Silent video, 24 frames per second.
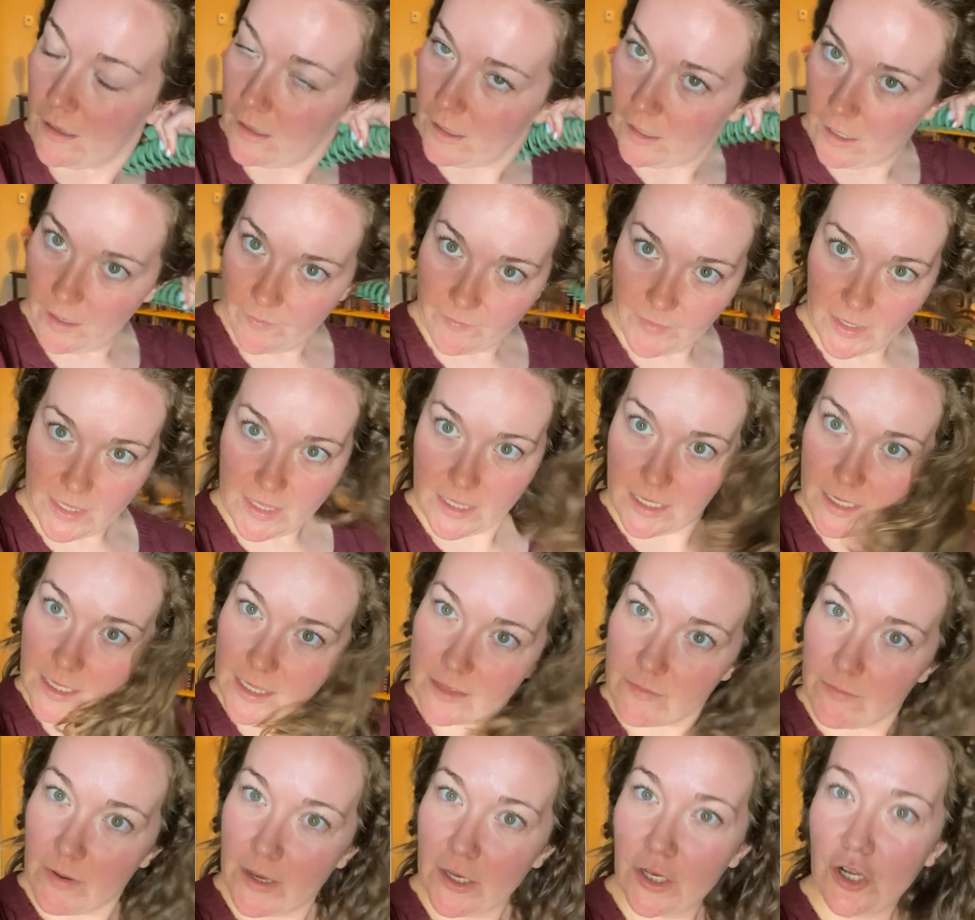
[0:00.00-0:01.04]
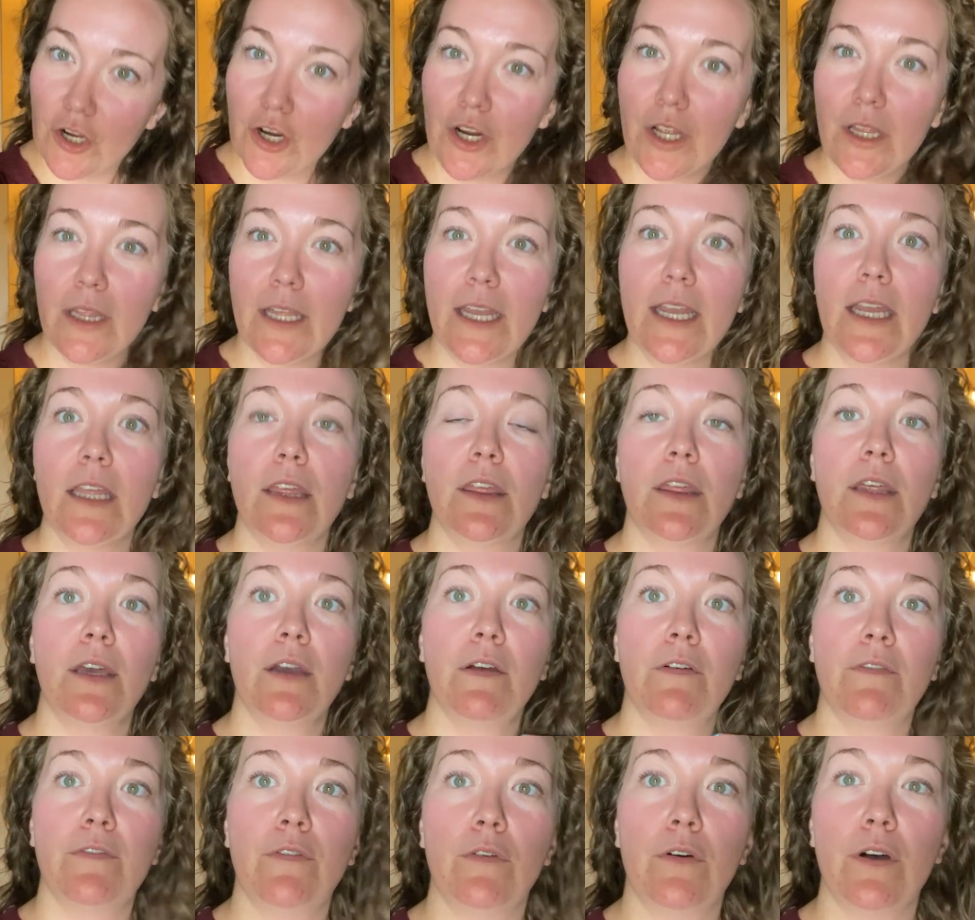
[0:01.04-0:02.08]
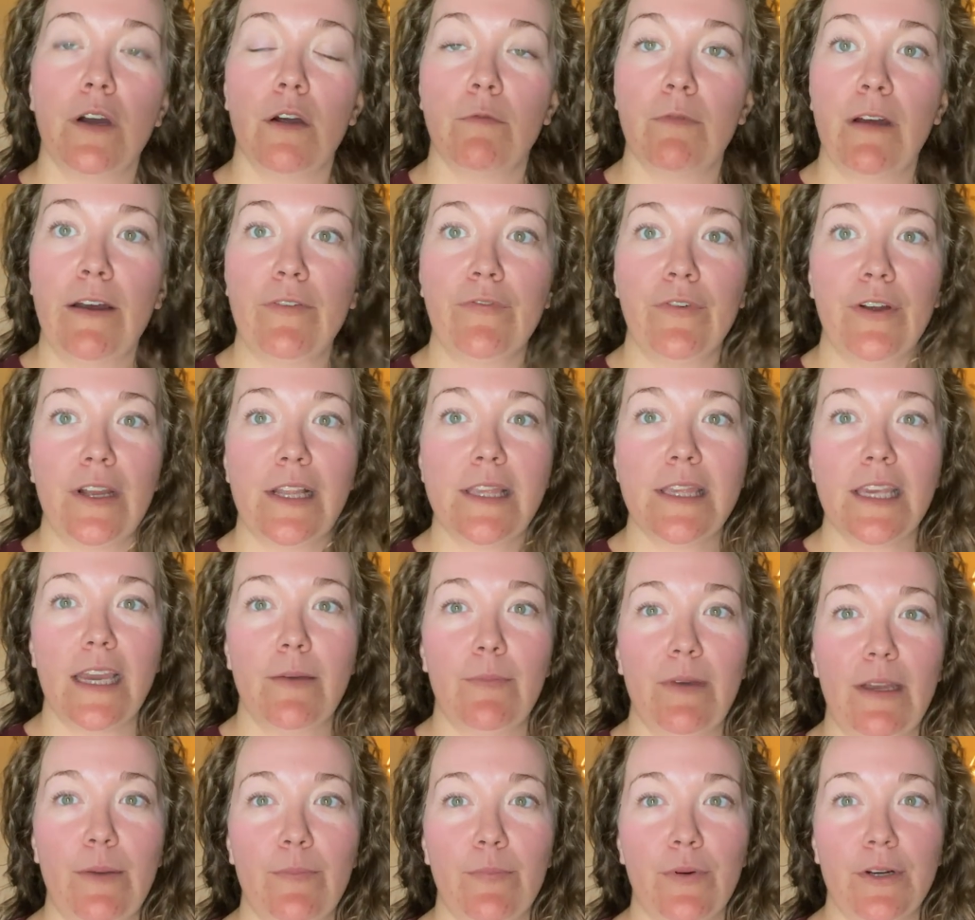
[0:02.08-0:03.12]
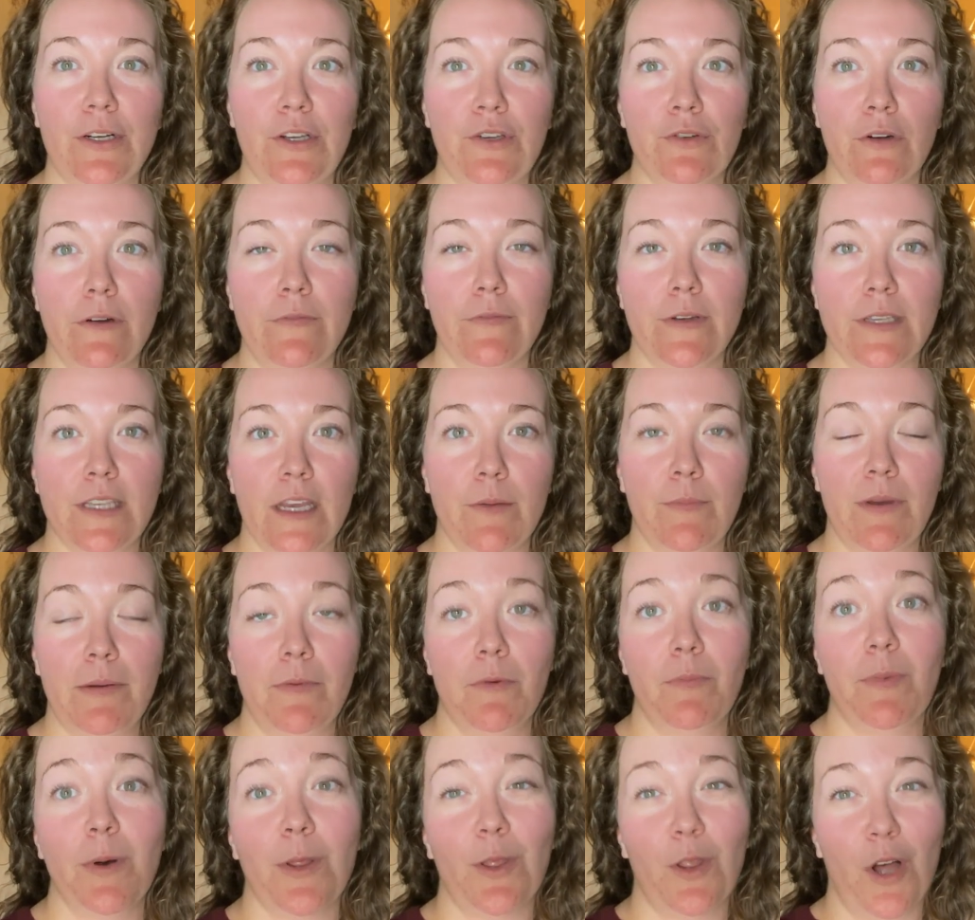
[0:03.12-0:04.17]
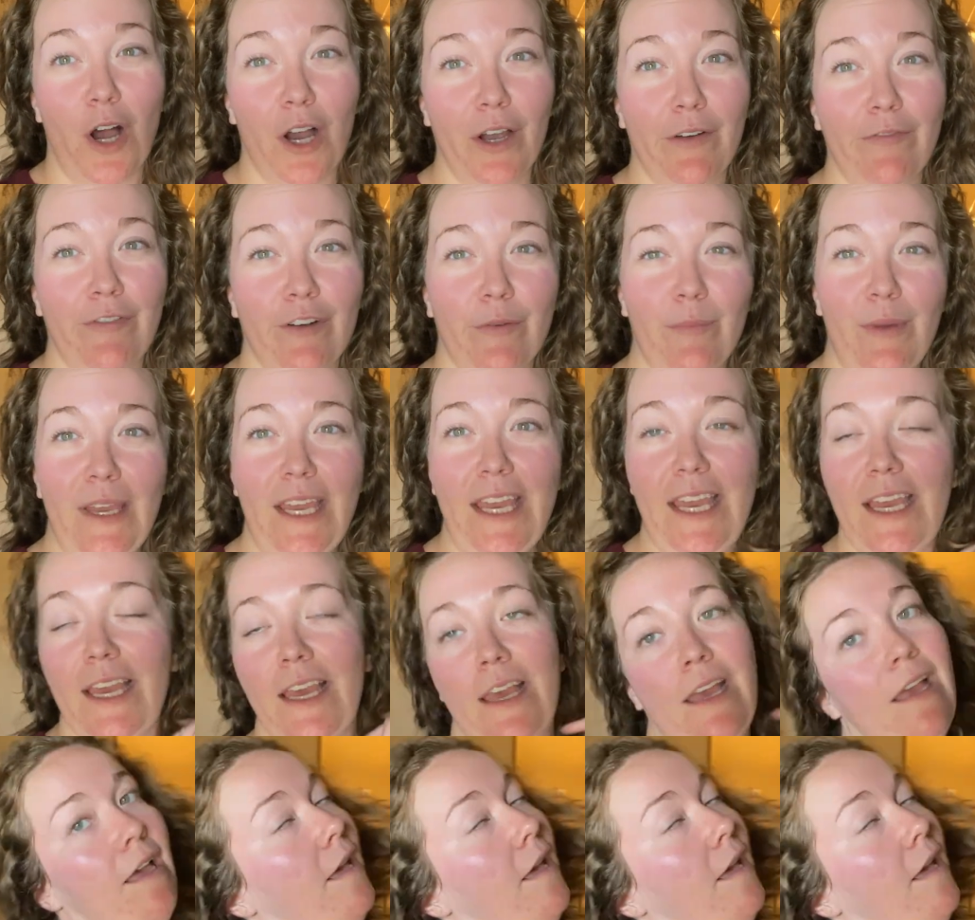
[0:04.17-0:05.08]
Um, this is my current length for reference. I mean, pretty short for some people, but long for me.